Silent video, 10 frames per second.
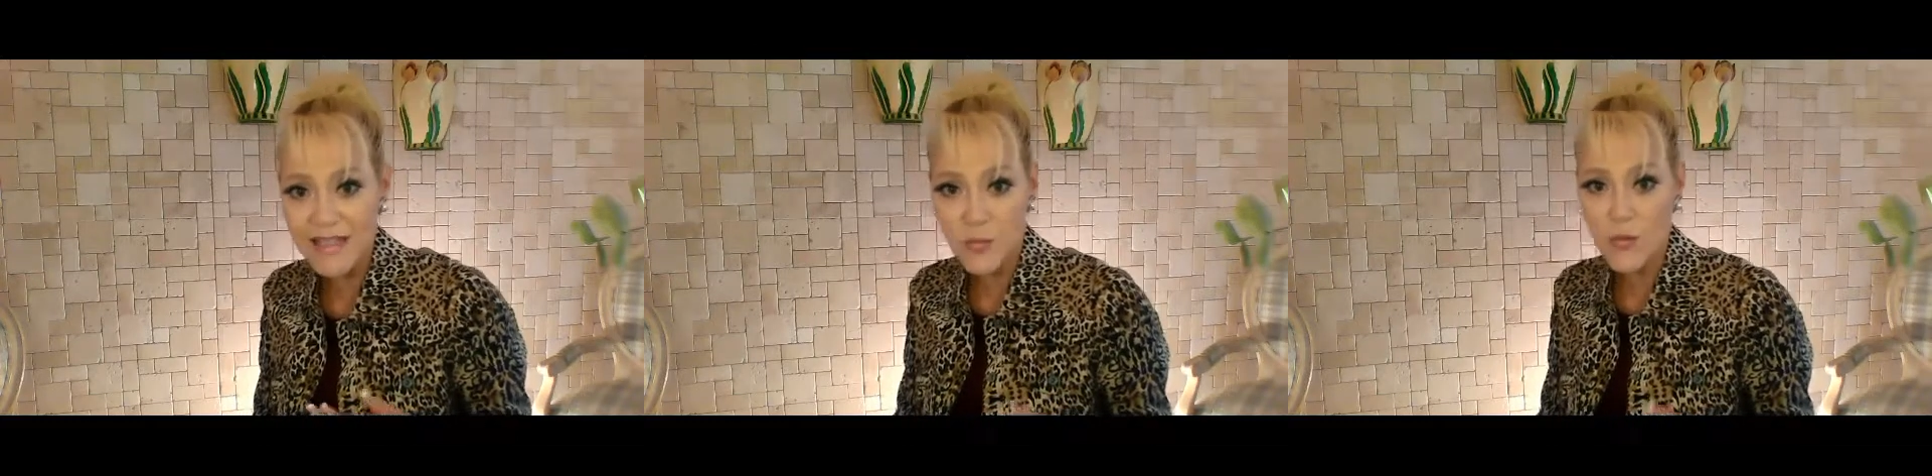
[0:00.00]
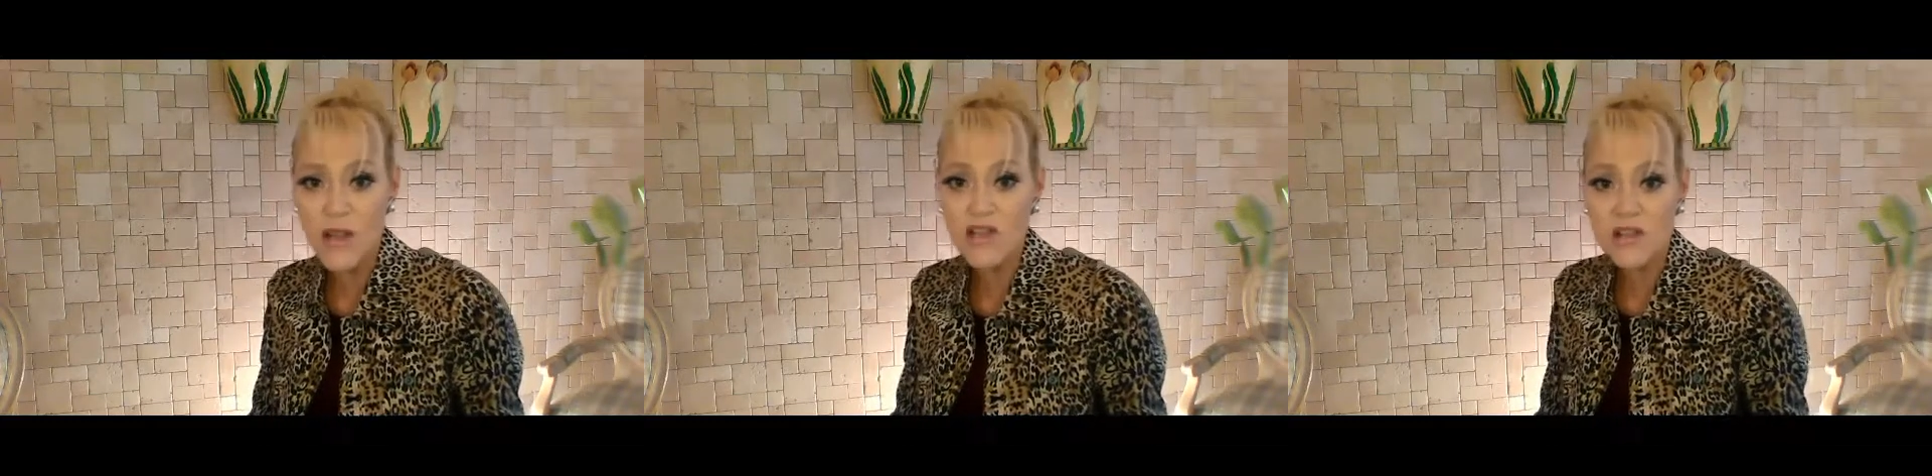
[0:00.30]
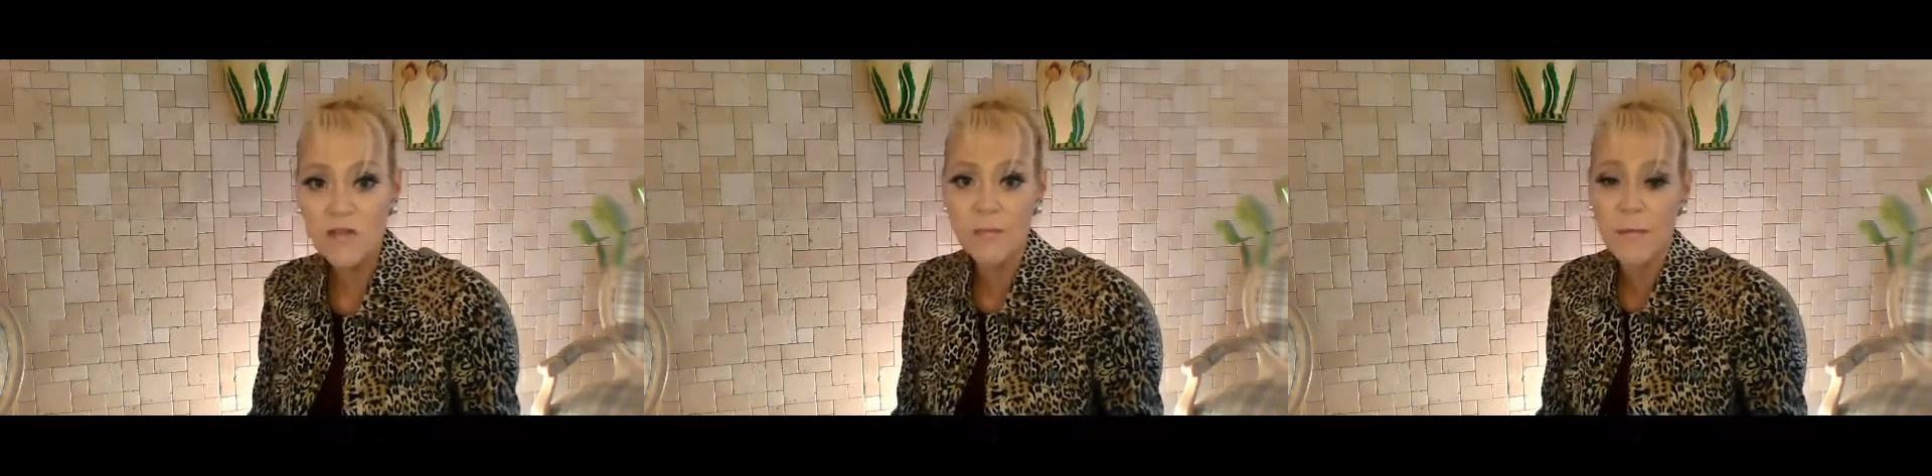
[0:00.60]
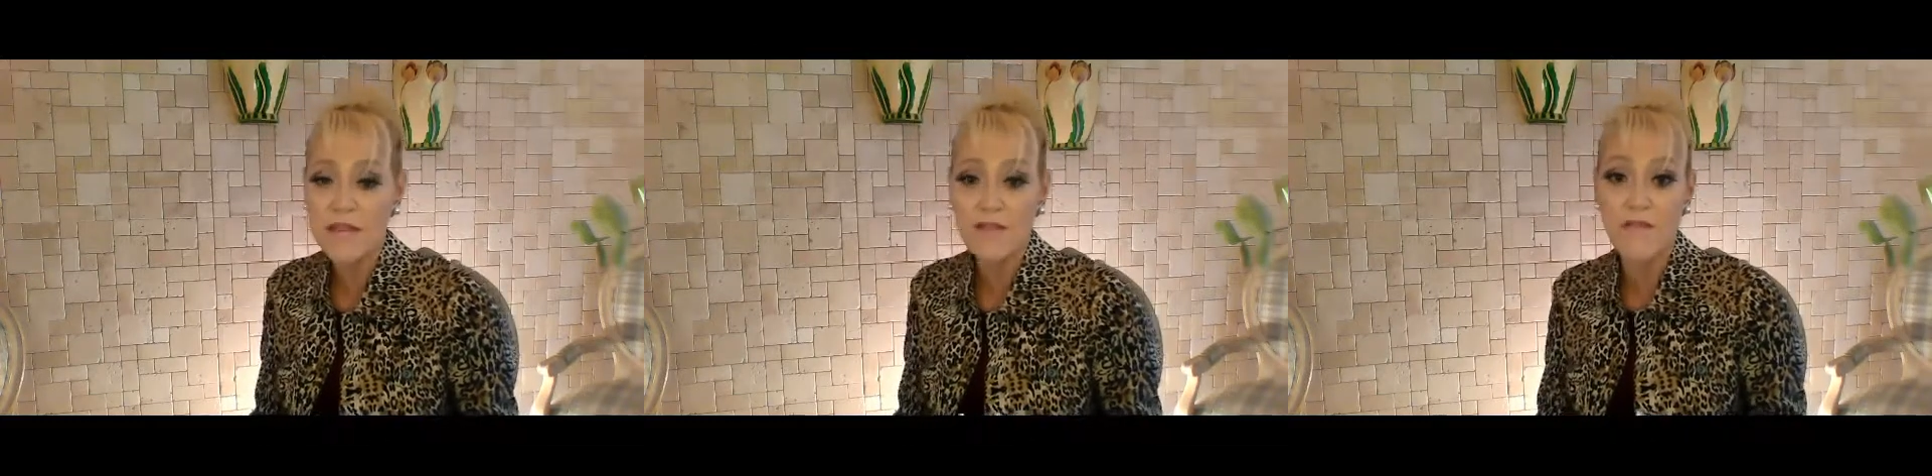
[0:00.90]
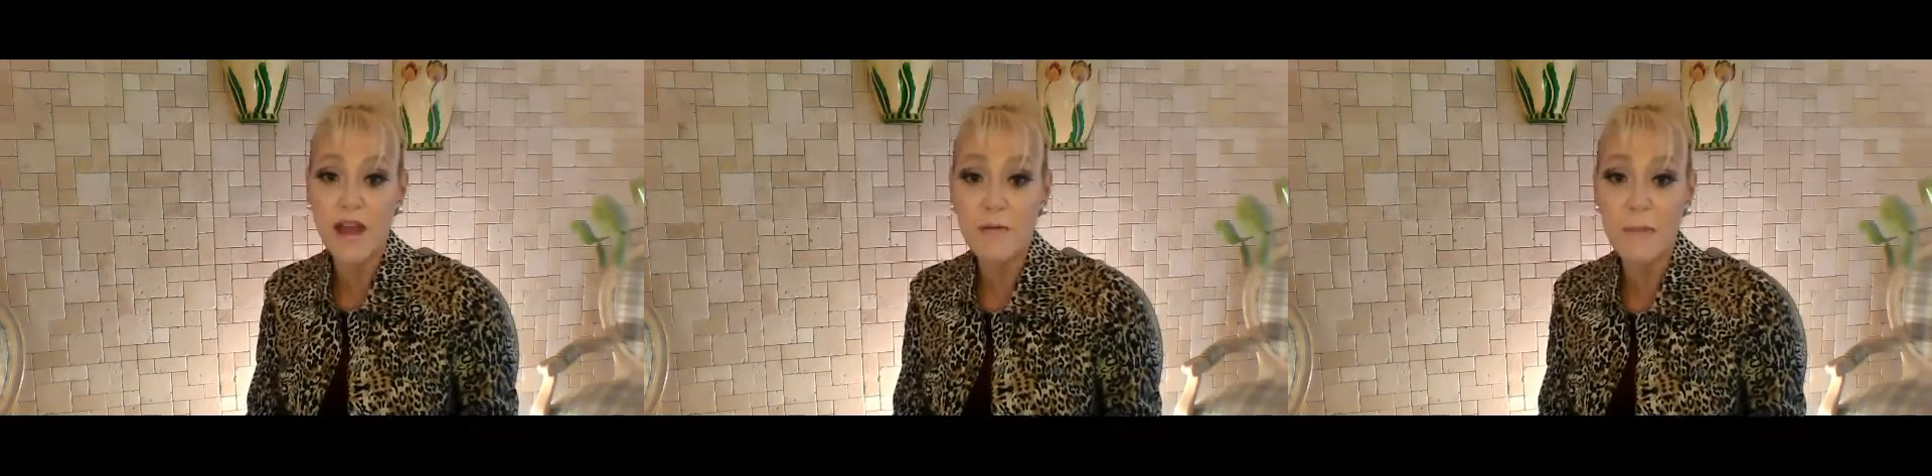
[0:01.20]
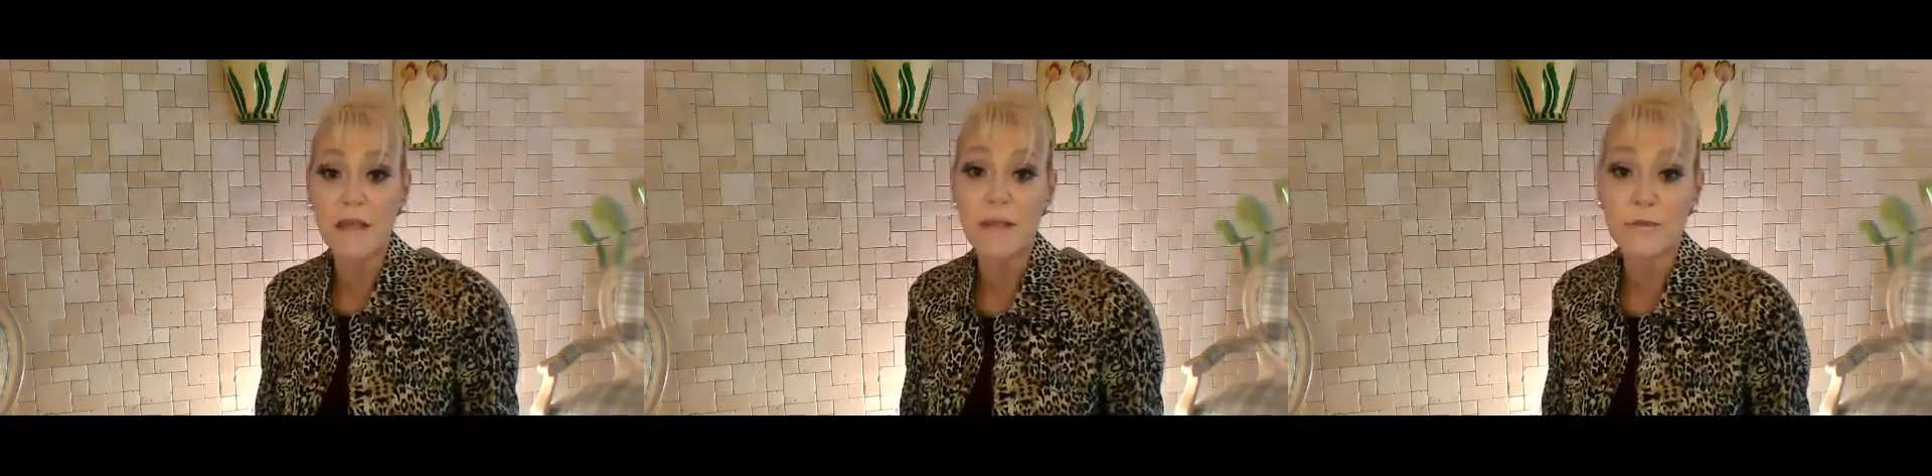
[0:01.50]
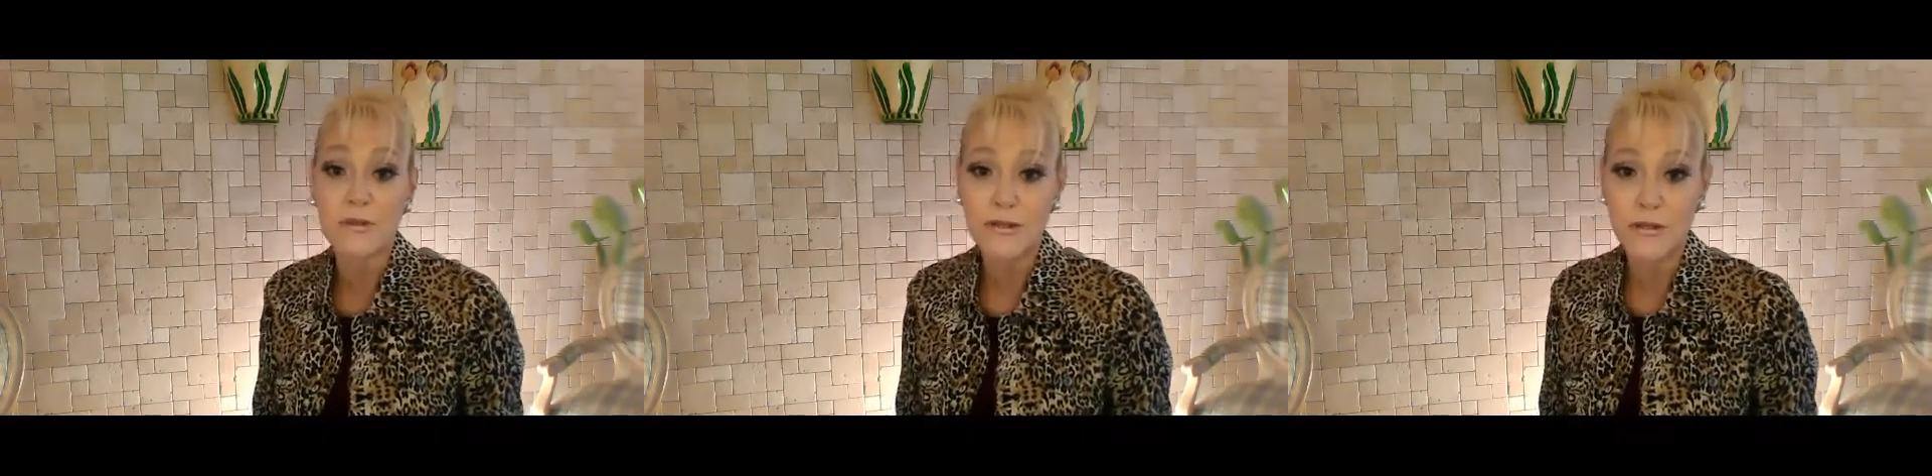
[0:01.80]
inspiration by the very
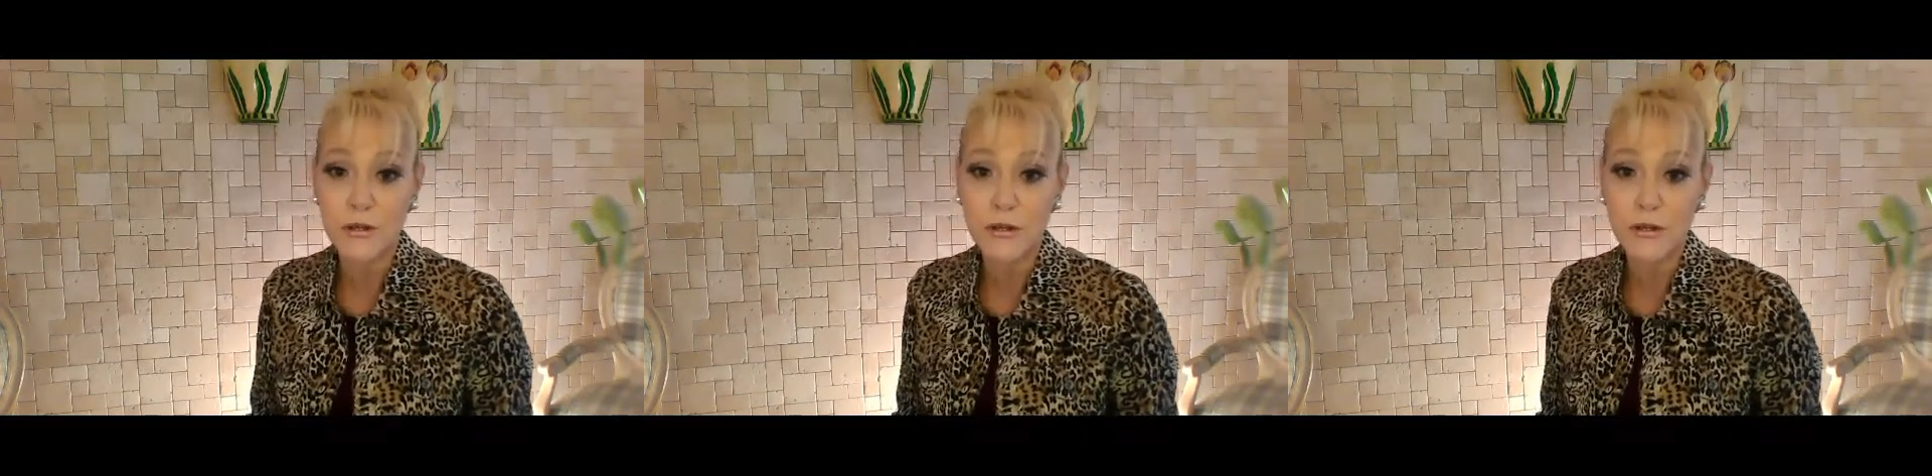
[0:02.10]
people